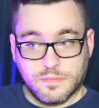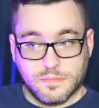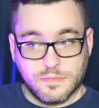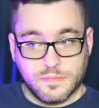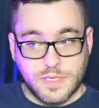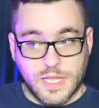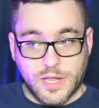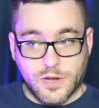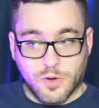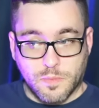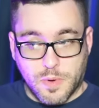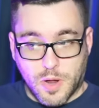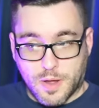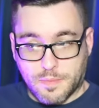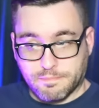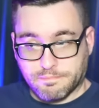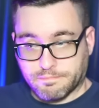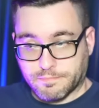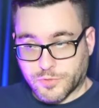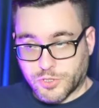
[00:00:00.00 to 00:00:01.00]

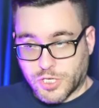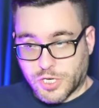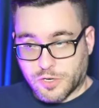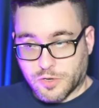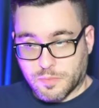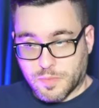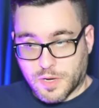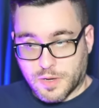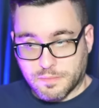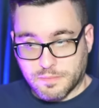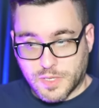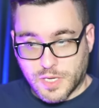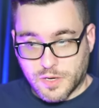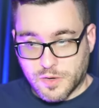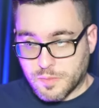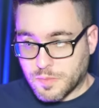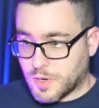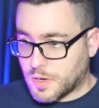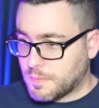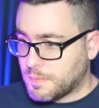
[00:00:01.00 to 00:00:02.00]
Bomb, Jaeger
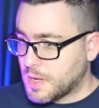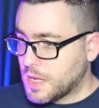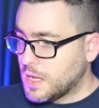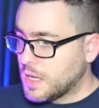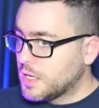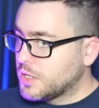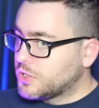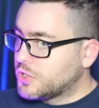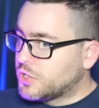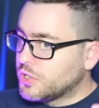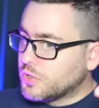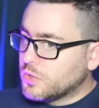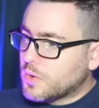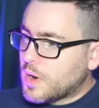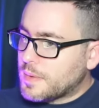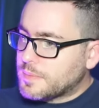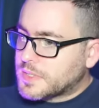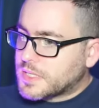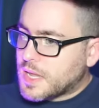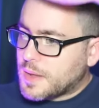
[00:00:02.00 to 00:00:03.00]
Bomb. Two,
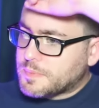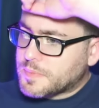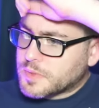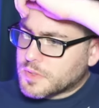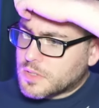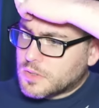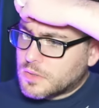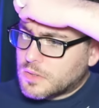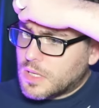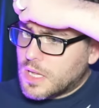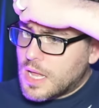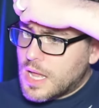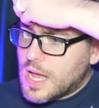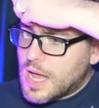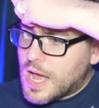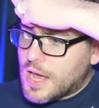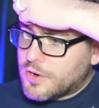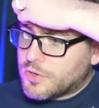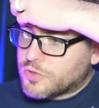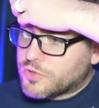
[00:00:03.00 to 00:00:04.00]
I'm skeptical.
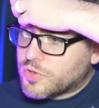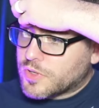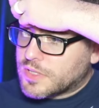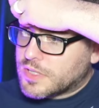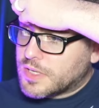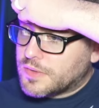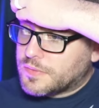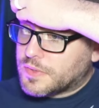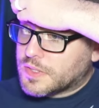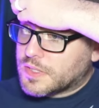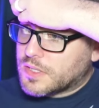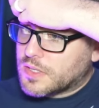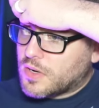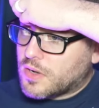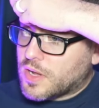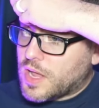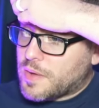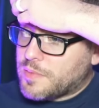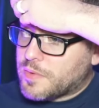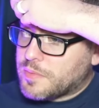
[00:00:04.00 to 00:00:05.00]
I don't trust Netflix at
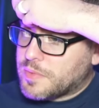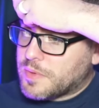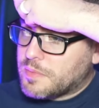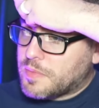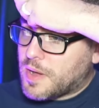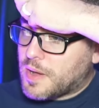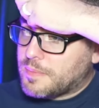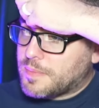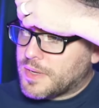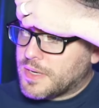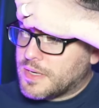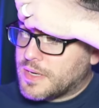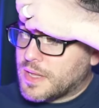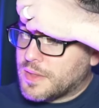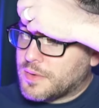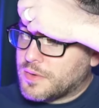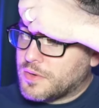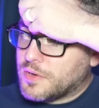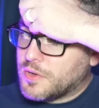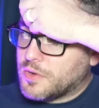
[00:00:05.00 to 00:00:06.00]
all. Cowboy Bebop and
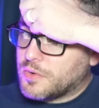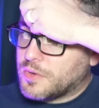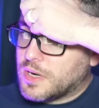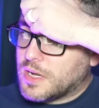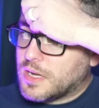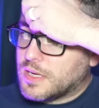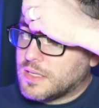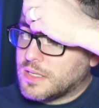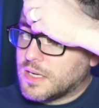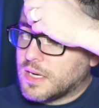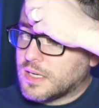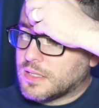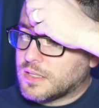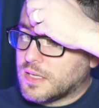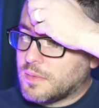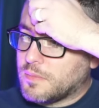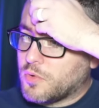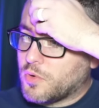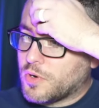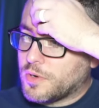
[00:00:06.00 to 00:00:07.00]
Death Note. Need I
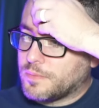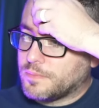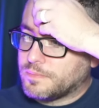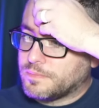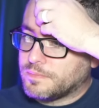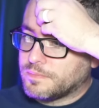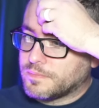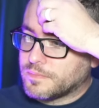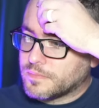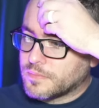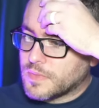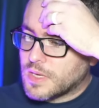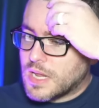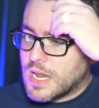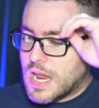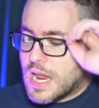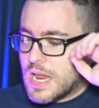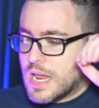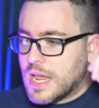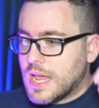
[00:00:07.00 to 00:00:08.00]
say more?
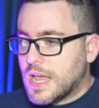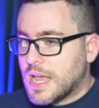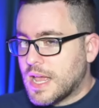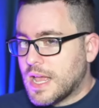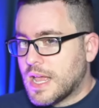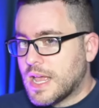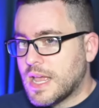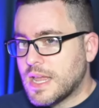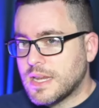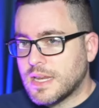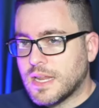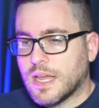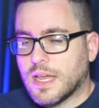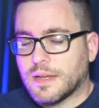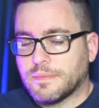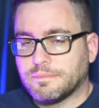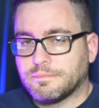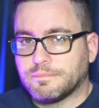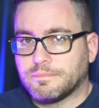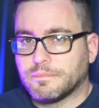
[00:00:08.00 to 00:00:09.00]
And yeah,
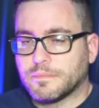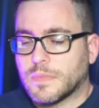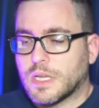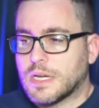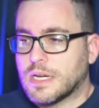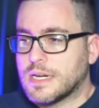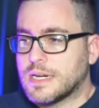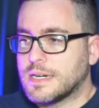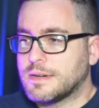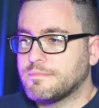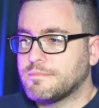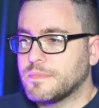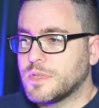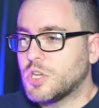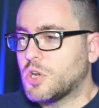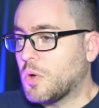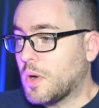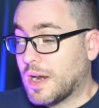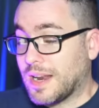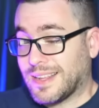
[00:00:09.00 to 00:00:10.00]
um, you
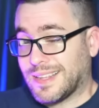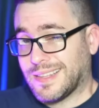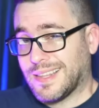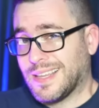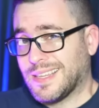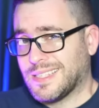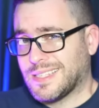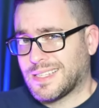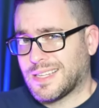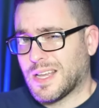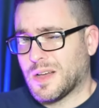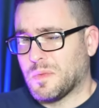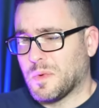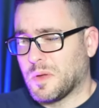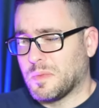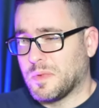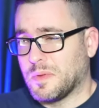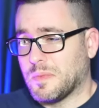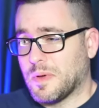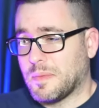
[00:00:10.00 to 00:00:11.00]
know, what? I liked Cowboy
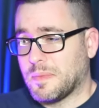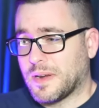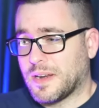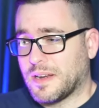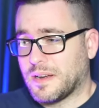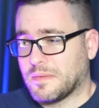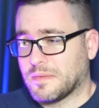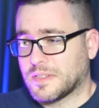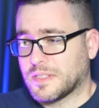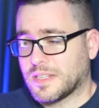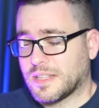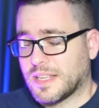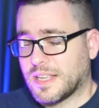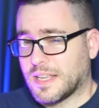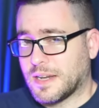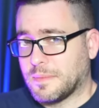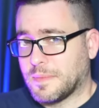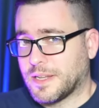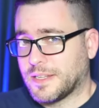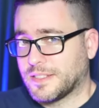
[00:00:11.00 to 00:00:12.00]
Bebop, but I never saw the
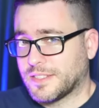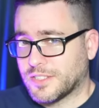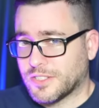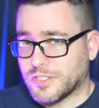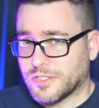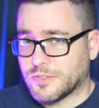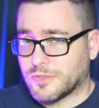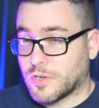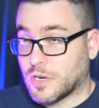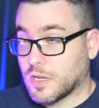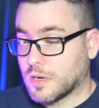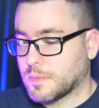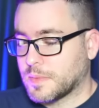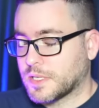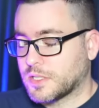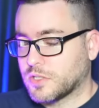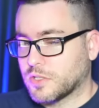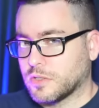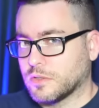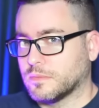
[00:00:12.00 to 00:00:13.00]
anime, so or anime,
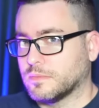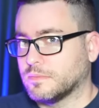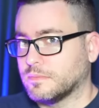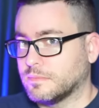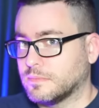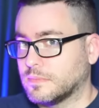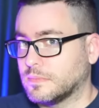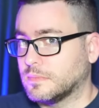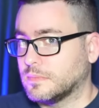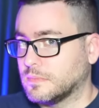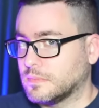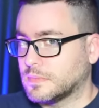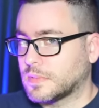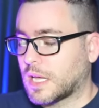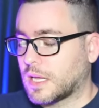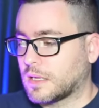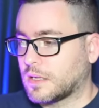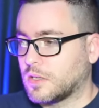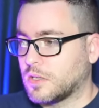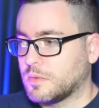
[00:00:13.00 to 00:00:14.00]
so
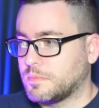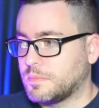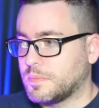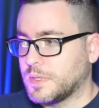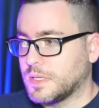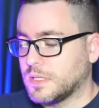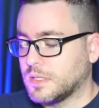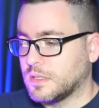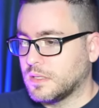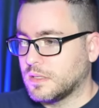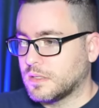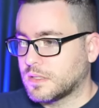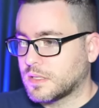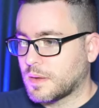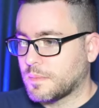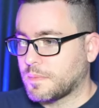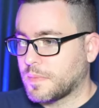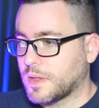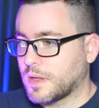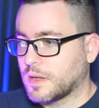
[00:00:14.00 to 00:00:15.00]
that could be
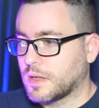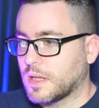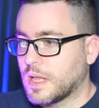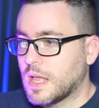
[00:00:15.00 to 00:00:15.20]
something.